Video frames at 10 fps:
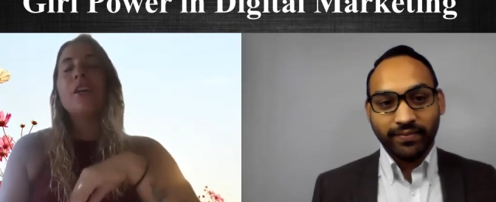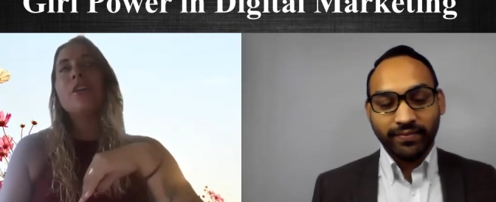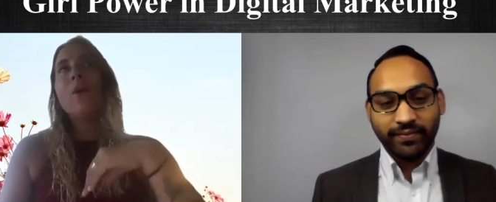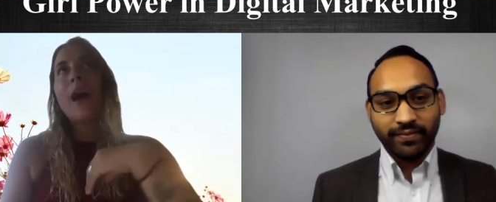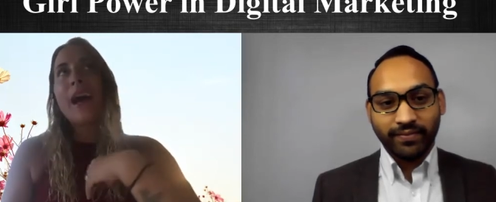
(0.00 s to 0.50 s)

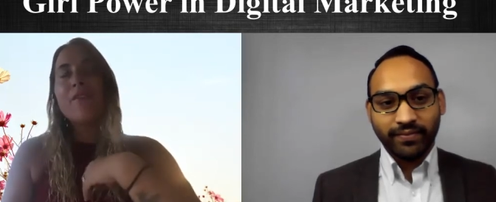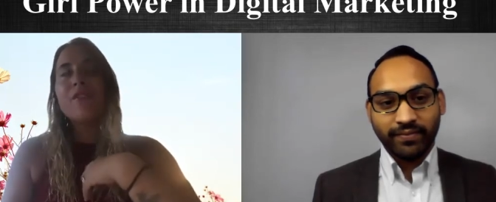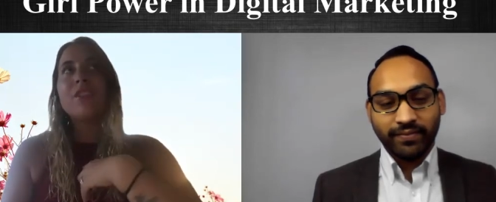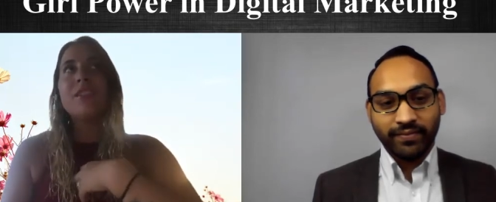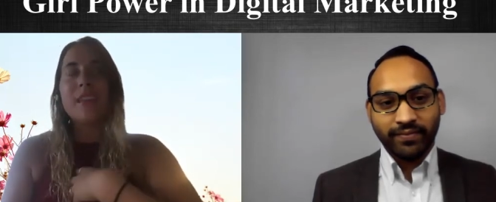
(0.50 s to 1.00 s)
Speaker 1: you have
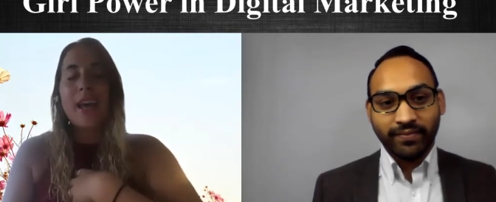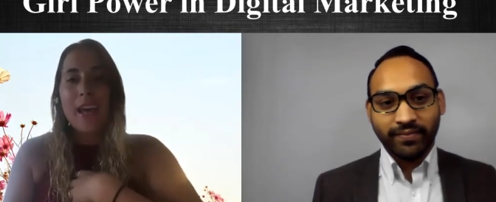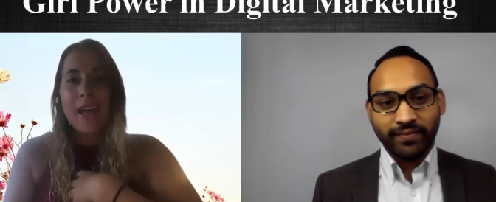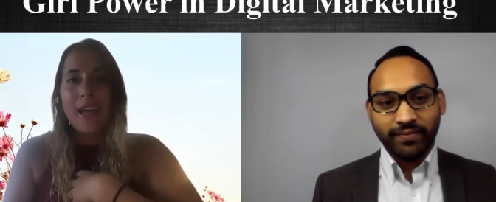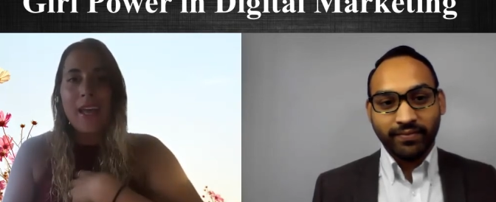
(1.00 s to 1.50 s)
to
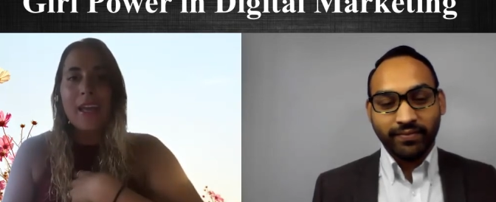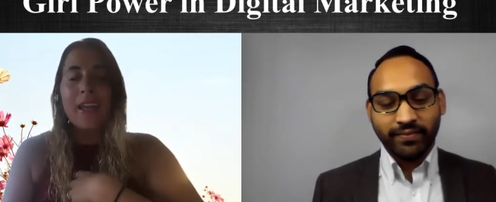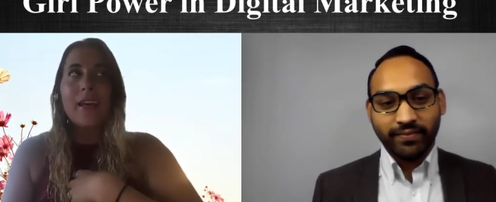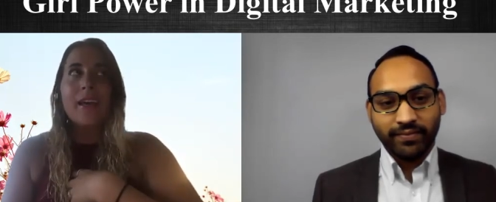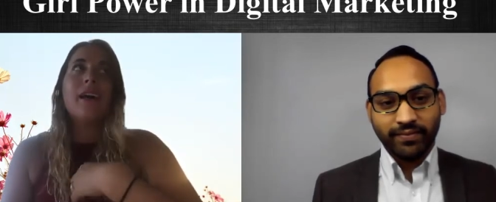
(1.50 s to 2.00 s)
say
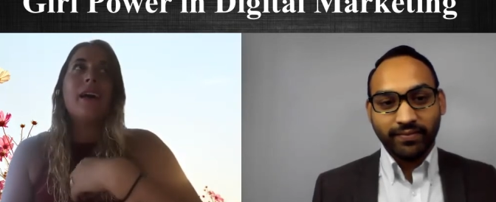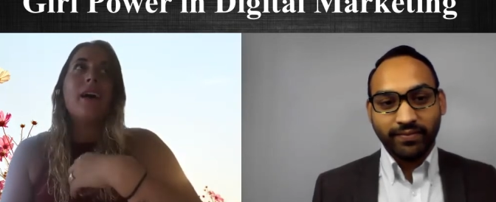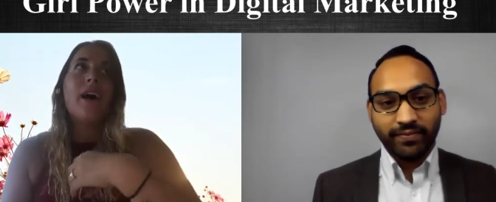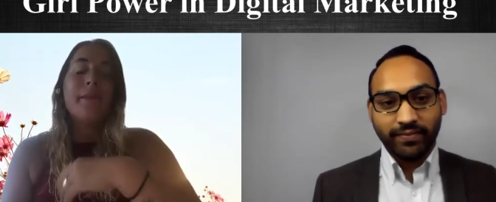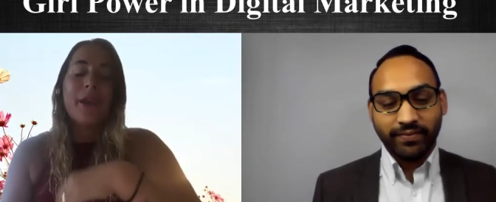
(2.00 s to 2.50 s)

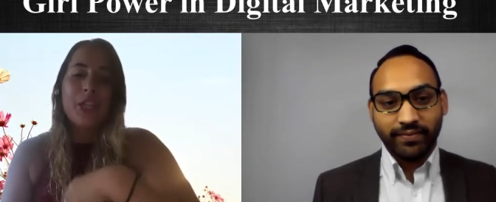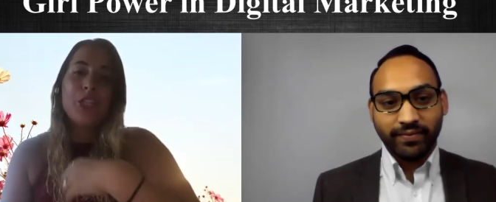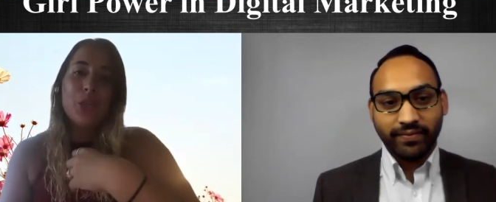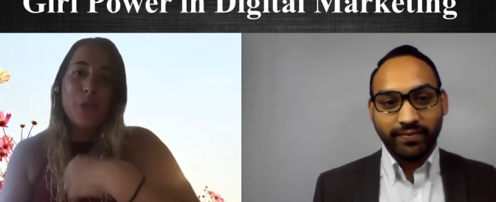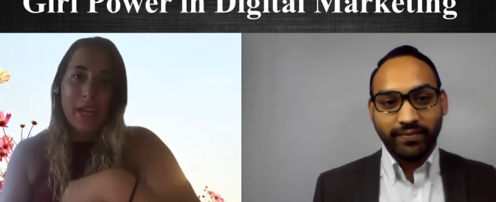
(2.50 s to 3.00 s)
i'm going to
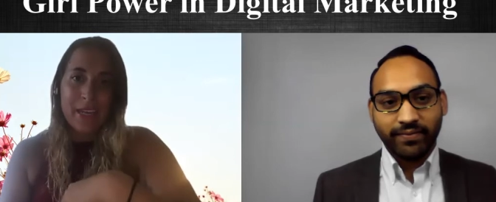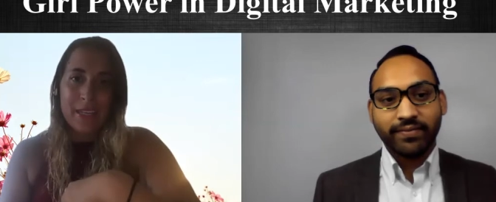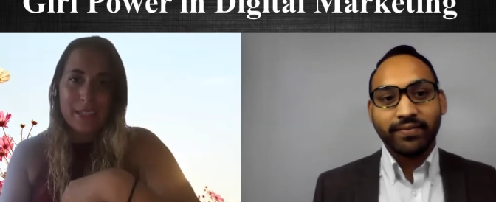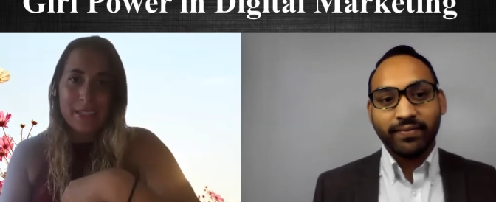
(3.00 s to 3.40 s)
do this